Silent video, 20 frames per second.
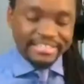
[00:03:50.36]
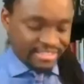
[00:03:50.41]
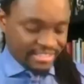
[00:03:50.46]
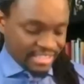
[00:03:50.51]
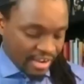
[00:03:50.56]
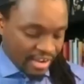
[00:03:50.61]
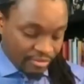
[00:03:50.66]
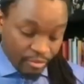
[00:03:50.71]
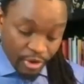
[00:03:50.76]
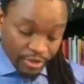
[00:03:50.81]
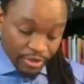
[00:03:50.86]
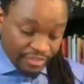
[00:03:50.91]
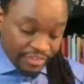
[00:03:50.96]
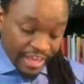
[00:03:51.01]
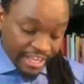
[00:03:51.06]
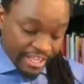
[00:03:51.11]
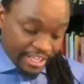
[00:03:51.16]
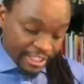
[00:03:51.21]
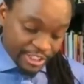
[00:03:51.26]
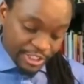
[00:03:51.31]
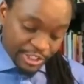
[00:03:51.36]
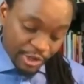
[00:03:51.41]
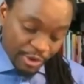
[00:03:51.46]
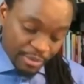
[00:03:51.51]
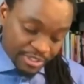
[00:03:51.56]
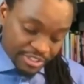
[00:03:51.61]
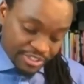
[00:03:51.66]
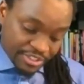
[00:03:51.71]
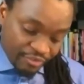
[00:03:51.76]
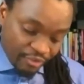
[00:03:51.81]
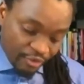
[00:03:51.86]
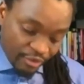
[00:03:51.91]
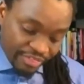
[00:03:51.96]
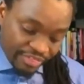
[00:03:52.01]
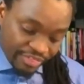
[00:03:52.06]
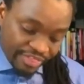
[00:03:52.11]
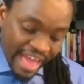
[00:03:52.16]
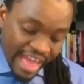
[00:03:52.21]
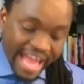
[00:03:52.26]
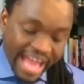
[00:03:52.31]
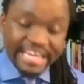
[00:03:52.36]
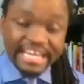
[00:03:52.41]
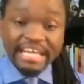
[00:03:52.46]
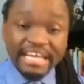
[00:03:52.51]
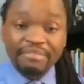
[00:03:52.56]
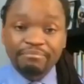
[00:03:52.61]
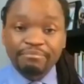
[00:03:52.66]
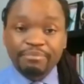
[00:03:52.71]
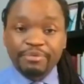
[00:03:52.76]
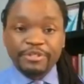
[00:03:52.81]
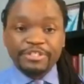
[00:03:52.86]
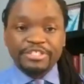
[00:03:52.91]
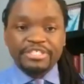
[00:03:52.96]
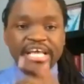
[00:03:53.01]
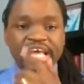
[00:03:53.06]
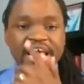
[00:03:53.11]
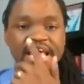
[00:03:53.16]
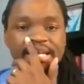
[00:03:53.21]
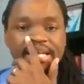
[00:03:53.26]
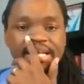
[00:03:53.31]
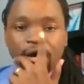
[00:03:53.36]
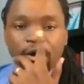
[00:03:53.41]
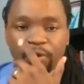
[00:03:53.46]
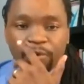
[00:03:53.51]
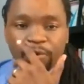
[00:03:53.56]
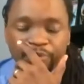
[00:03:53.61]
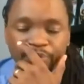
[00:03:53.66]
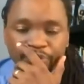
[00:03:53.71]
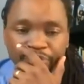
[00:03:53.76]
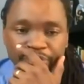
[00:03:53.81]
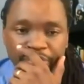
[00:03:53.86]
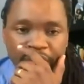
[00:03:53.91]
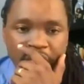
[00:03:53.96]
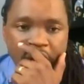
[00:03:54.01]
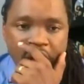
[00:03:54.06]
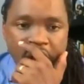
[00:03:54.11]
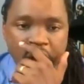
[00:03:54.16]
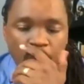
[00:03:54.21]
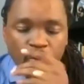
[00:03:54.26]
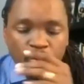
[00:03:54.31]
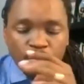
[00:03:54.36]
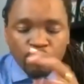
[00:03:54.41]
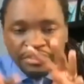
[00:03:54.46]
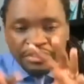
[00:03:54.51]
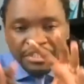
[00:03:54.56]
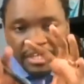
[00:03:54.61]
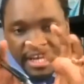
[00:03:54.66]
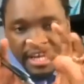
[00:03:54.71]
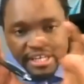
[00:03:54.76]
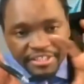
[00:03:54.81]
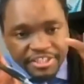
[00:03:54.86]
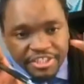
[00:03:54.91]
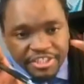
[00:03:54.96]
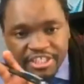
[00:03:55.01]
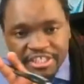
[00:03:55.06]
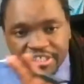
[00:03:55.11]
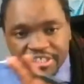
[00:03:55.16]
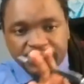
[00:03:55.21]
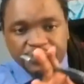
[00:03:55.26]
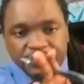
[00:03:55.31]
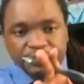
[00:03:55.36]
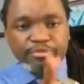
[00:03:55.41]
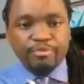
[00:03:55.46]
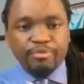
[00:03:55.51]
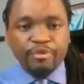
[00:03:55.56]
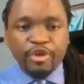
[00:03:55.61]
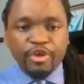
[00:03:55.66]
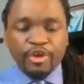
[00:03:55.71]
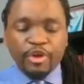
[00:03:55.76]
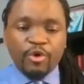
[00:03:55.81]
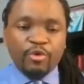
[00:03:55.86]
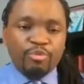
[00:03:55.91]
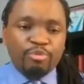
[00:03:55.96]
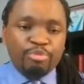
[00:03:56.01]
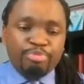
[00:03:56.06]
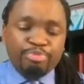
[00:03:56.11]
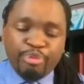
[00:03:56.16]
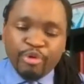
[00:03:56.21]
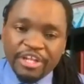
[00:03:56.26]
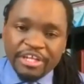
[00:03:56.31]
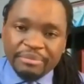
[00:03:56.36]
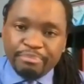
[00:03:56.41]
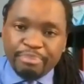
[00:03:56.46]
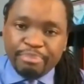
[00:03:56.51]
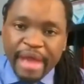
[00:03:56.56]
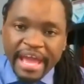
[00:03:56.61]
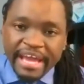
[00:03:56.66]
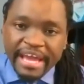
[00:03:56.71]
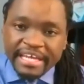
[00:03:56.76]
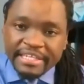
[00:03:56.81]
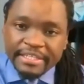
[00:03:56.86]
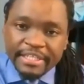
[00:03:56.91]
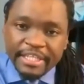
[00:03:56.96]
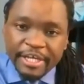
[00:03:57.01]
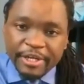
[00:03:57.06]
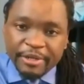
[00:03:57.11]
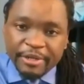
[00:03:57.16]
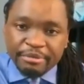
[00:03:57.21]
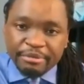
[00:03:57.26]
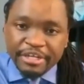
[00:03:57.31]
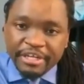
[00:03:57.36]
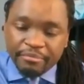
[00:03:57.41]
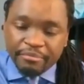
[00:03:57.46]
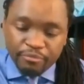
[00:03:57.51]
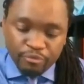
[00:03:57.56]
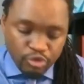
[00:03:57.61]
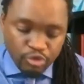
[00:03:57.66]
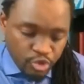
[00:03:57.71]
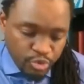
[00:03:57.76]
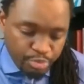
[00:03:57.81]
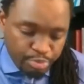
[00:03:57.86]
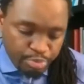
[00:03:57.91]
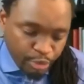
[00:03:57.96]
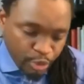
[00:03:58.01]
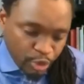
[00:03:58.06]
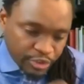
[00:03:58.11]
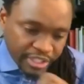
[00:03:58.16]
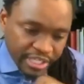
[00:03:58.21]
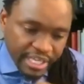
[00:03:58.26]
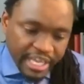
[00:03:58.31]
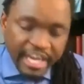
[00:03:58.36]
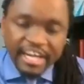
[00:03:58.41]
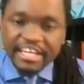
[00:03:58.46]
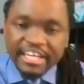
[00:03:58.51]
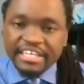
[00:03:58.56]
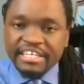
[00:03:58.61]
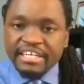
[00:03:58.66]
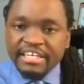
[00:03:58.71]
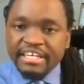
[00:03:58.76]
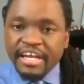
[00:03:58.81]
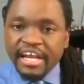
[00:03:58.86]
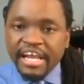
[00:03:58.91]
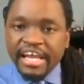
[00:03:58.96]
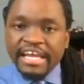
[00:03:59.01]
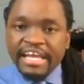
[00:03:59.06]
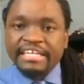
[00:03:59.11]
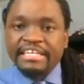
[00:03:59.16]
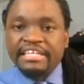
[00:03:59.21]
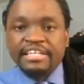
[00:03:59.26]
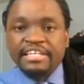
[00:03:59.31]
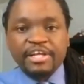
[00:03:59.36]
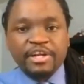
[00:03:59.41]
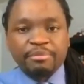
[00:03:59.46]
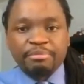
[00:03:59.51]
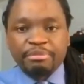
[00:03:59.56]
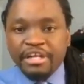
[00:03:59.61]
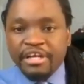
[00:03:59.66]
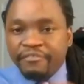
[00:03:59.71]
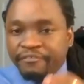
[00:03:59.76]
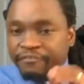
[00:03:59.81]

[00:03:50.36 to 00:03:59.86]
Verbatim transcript: stuff. Well, thank you so much for that input. Now, let's just, you know, pull it back a little bit and pull the curtain in a little bit. A